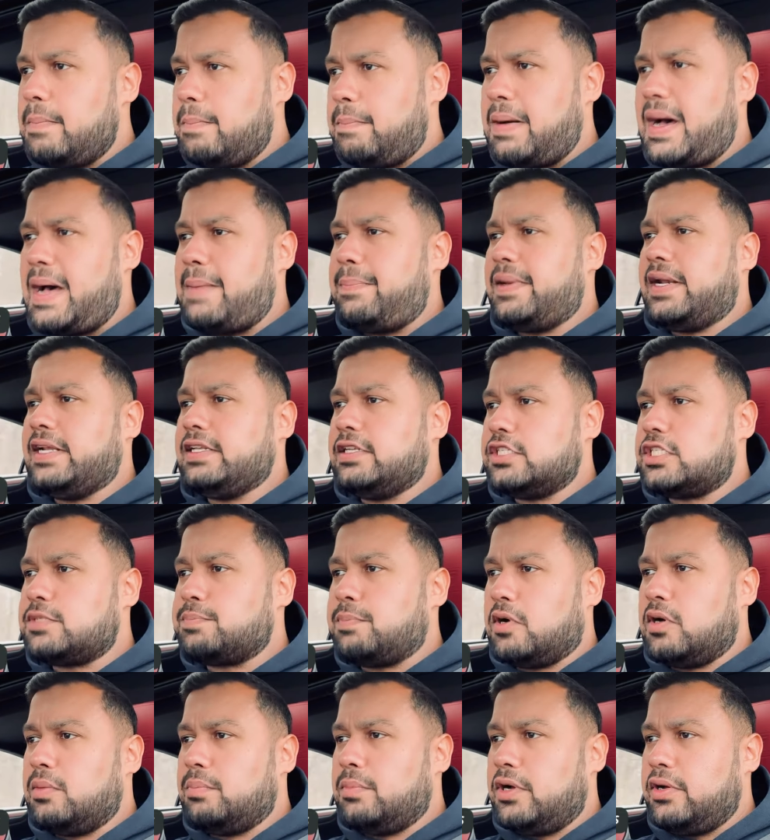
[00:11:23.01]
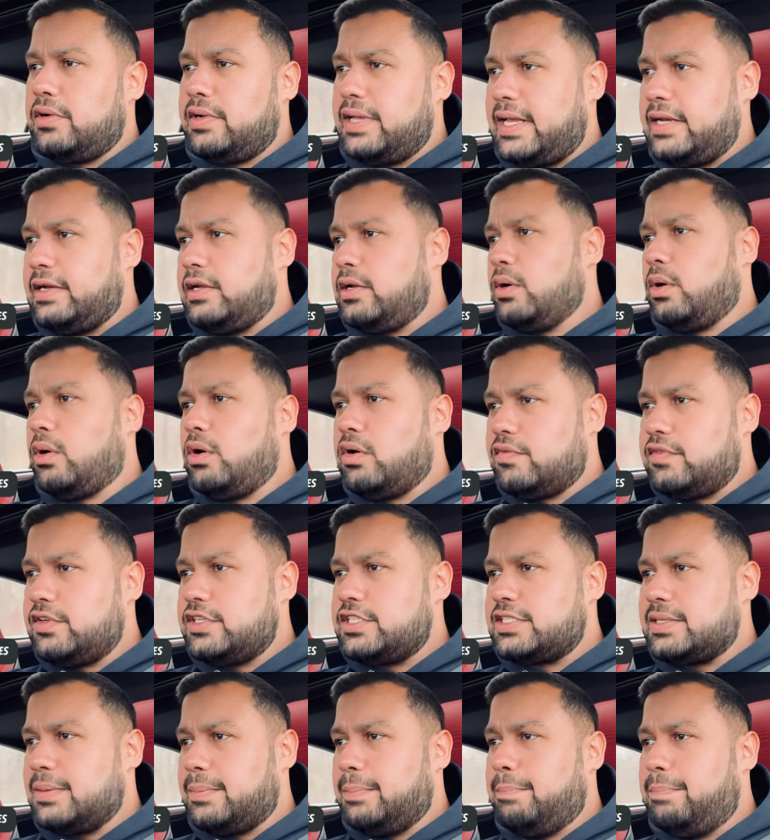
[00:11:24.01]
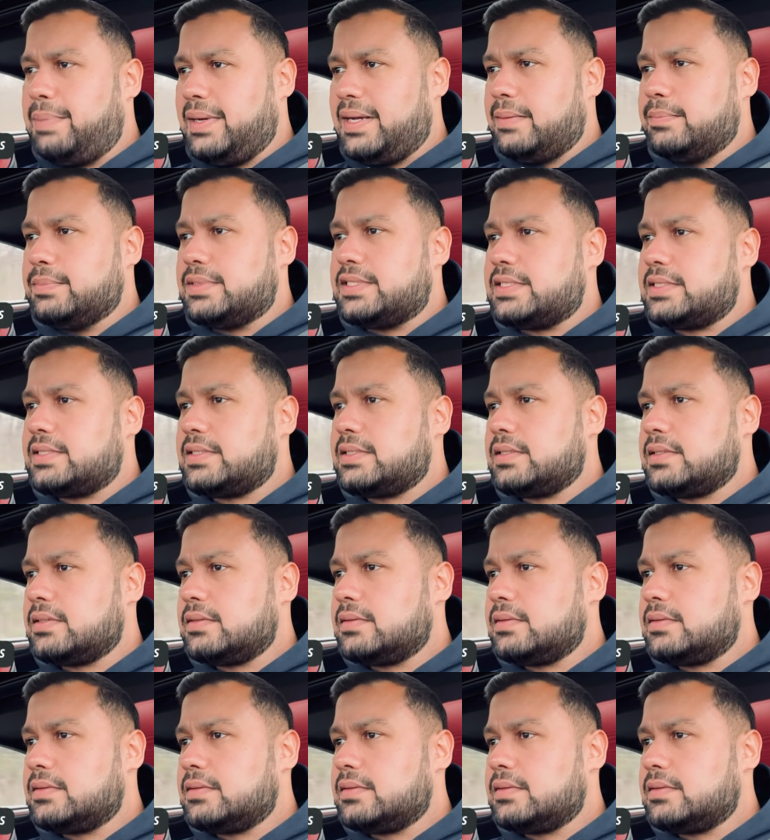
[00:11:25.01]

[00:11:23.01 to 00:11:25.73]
Pop it into sport mode and go over some bumps.